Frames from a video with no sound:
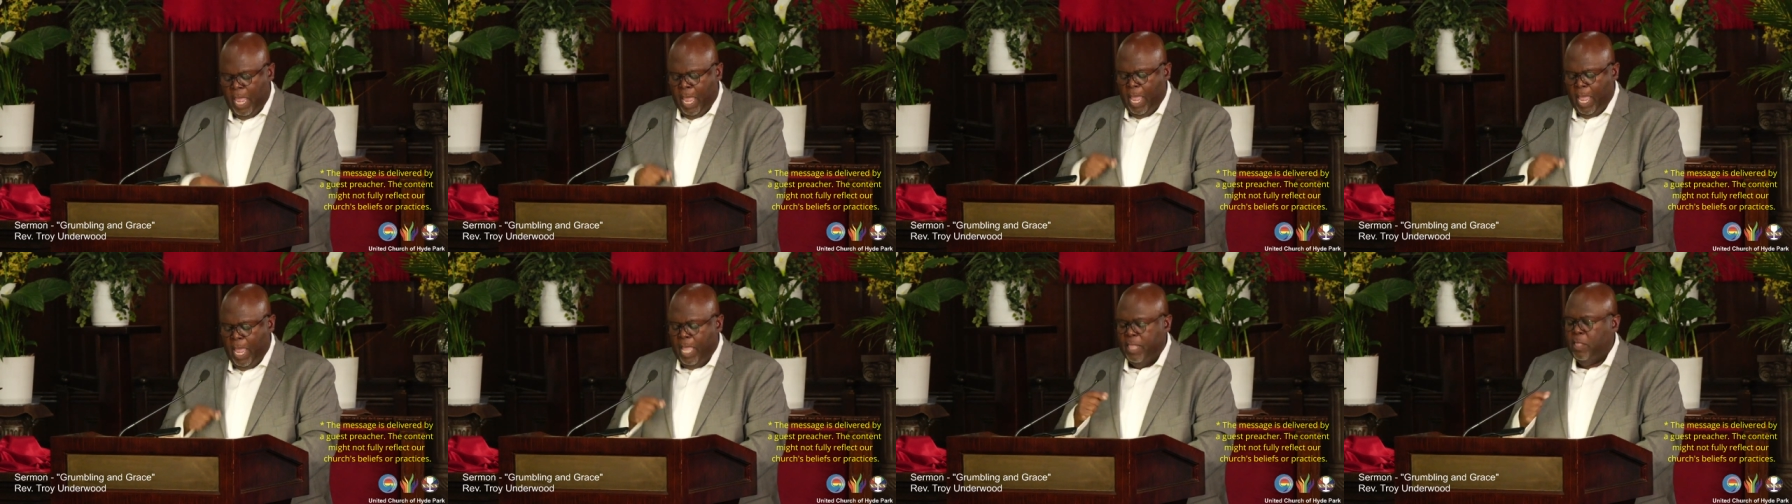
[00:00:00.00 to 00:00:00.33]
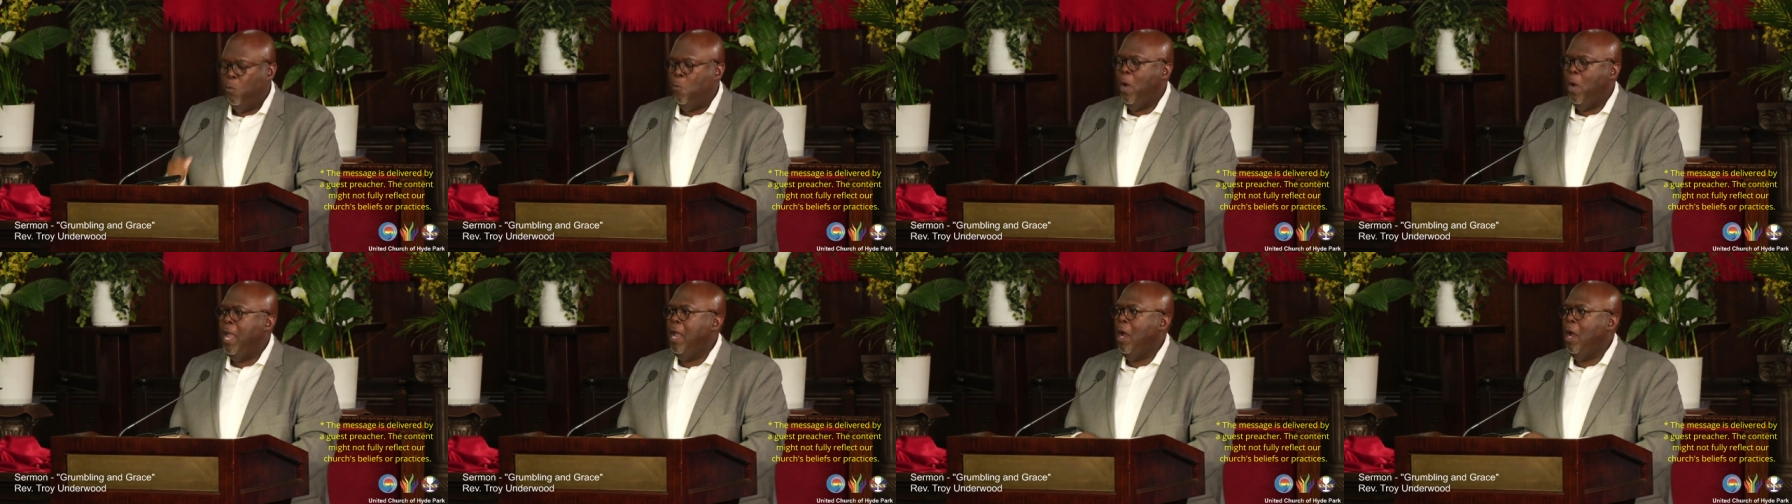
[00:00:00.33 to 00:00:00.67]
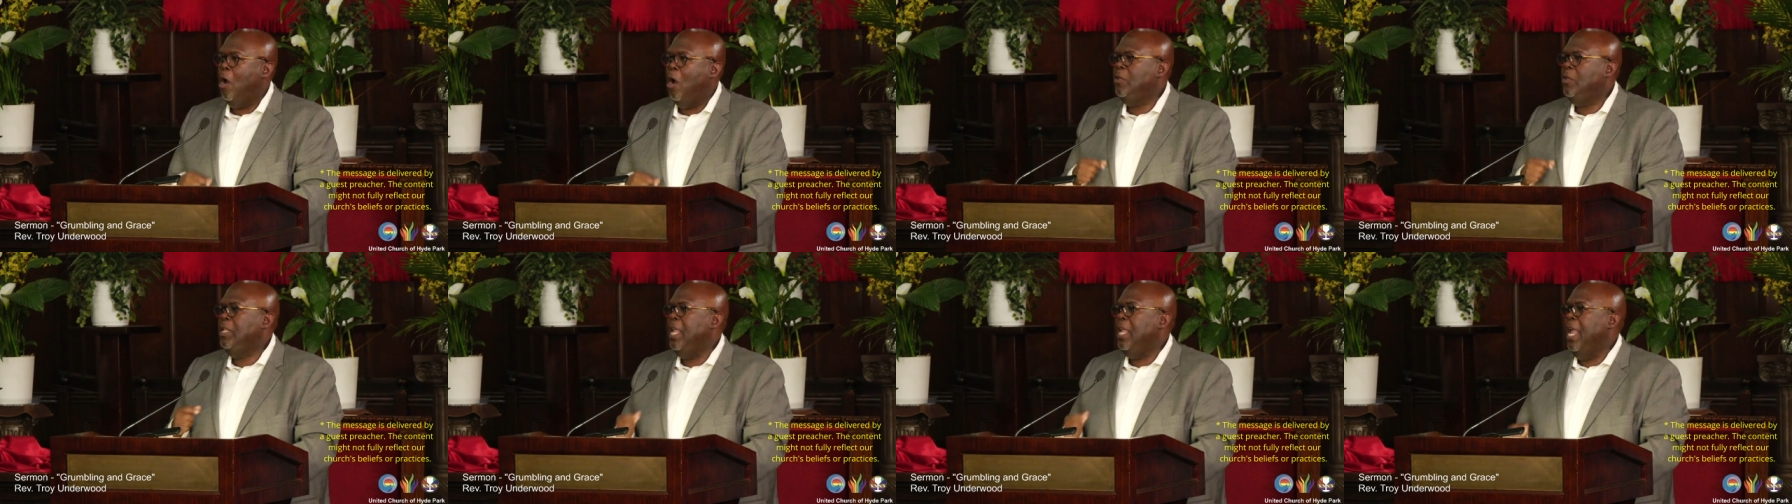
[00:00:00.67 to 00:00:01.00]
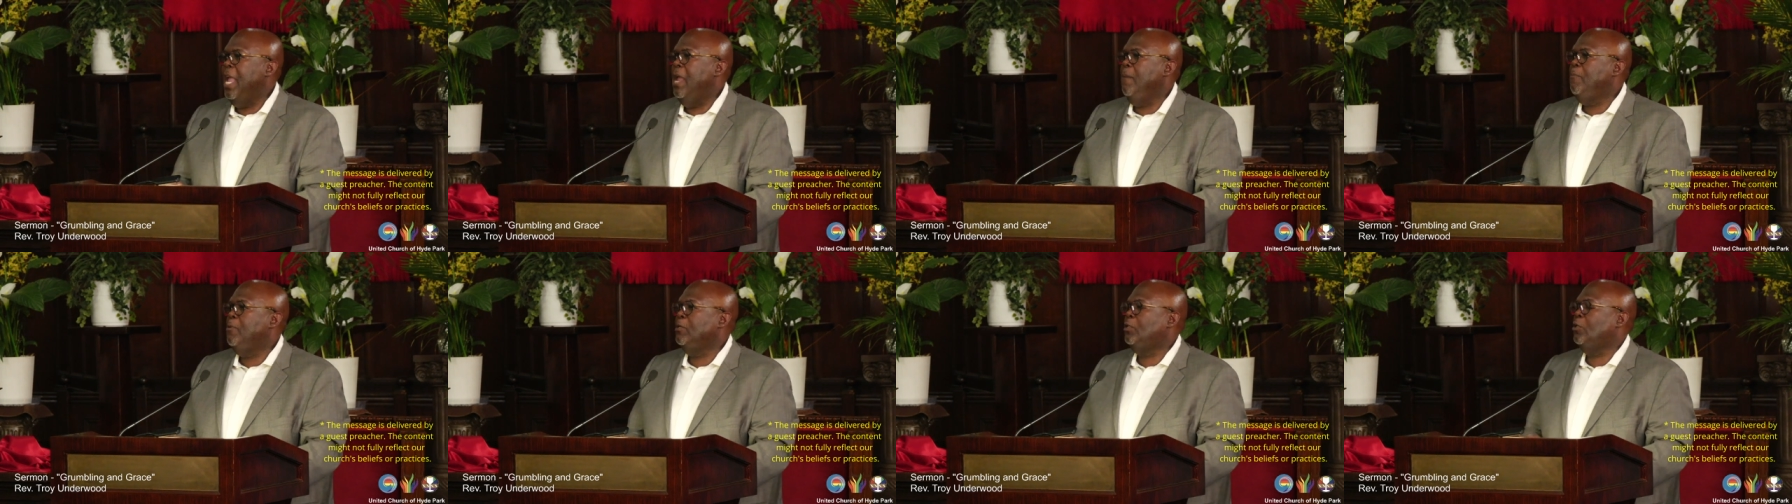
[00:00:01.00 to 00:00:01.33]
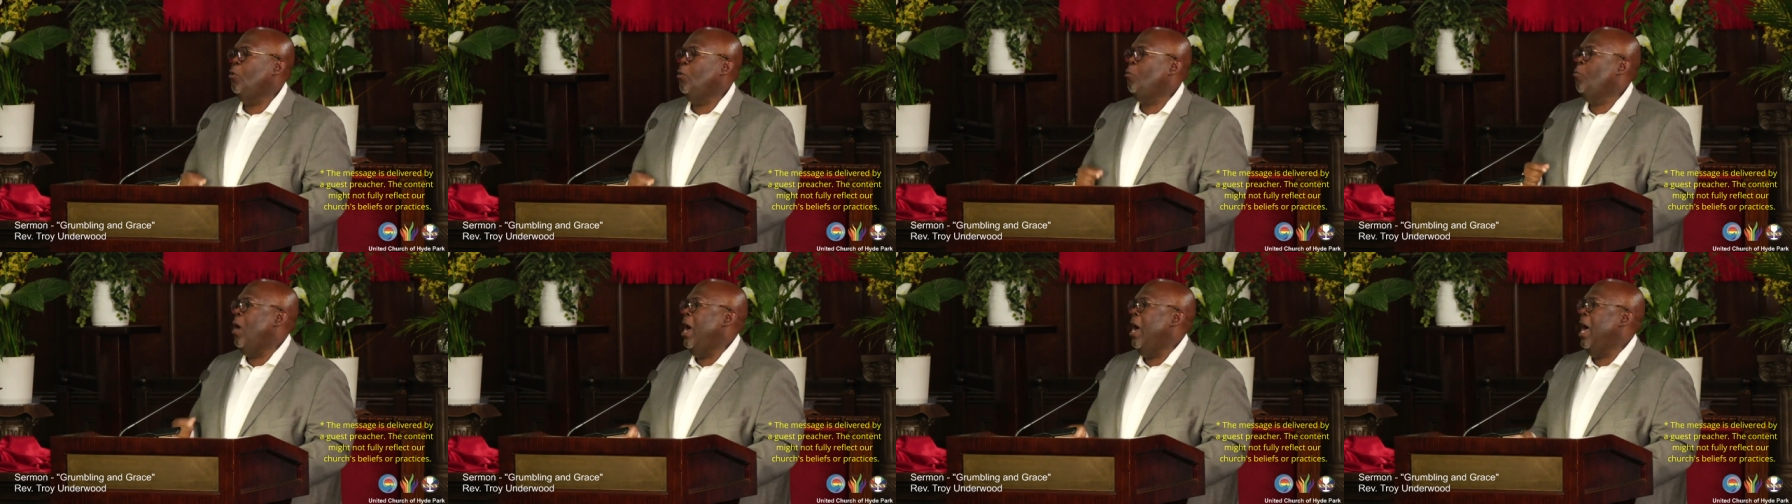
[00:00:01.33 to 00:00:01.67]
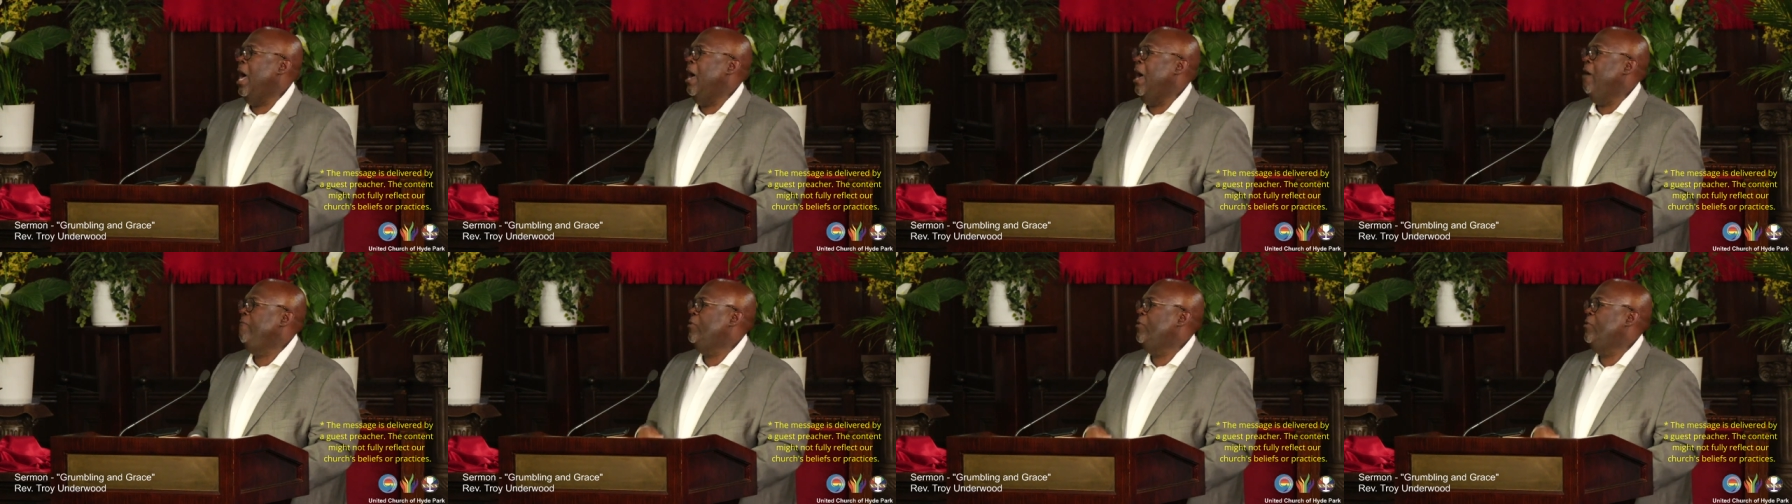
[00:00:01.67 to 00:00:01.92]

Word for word: and the way our neighbors arrive